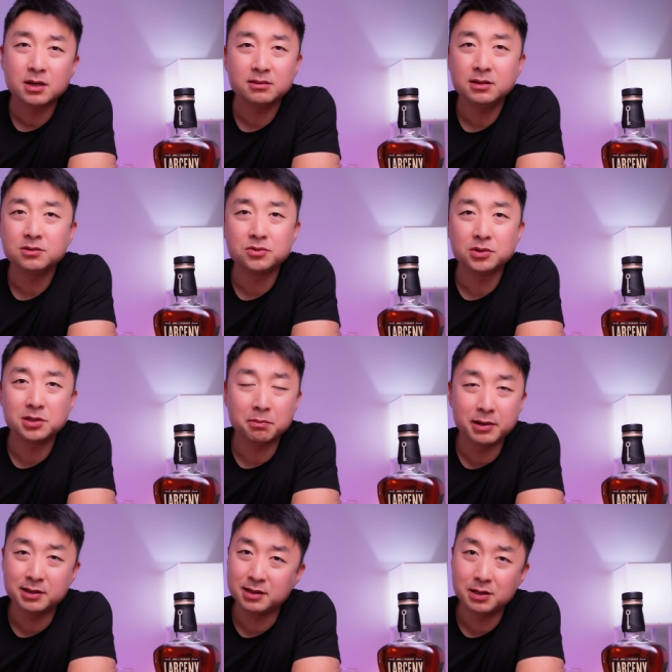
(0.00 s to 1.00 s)
I think during the
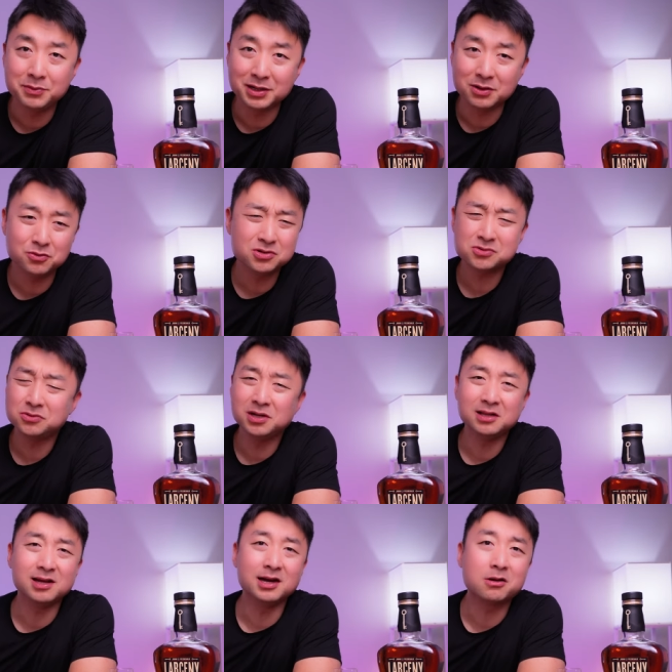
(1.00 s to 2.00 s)
pandemic, it was
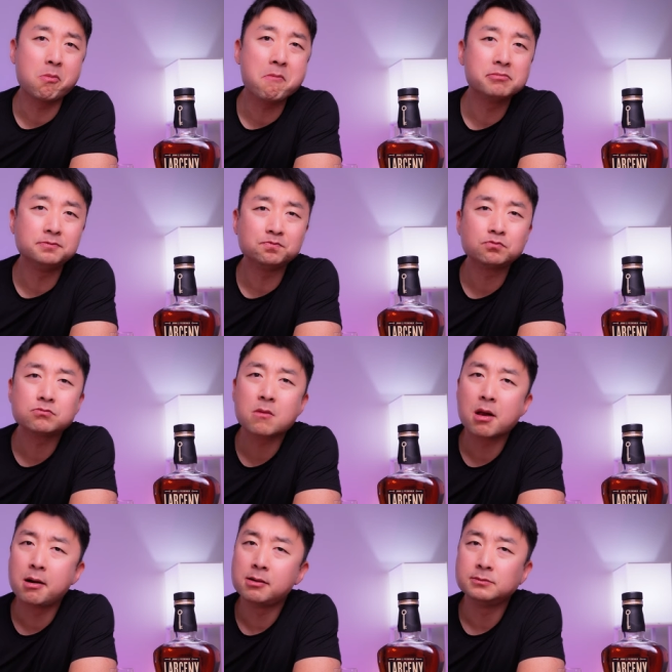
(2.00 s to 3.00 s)
only like
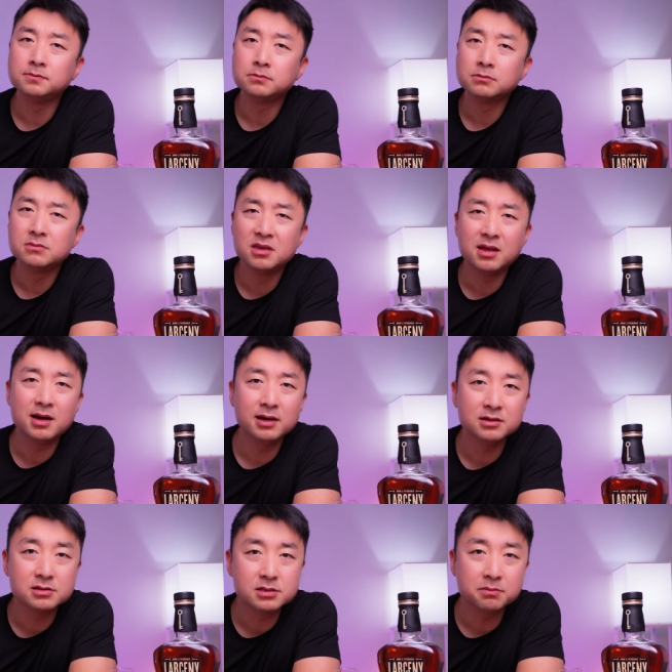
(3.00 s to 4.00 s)

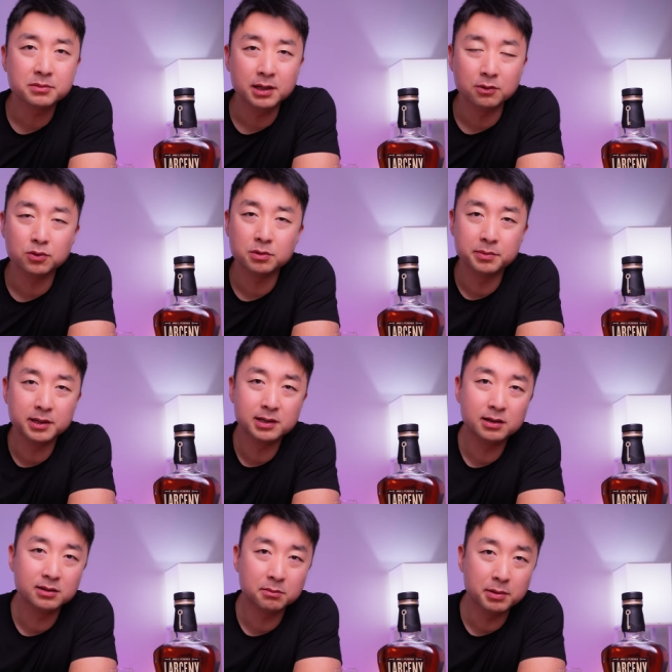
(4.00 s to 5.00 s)
nine something or
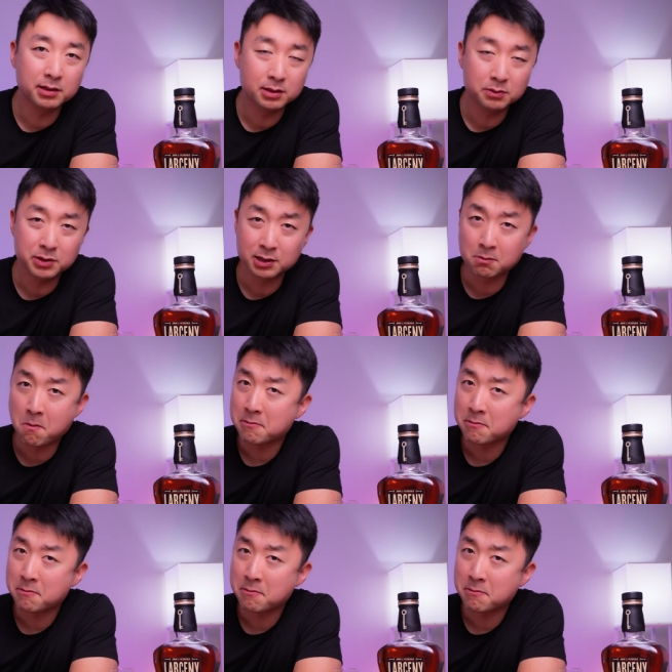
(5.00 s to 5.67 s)
beginning of the pandemic.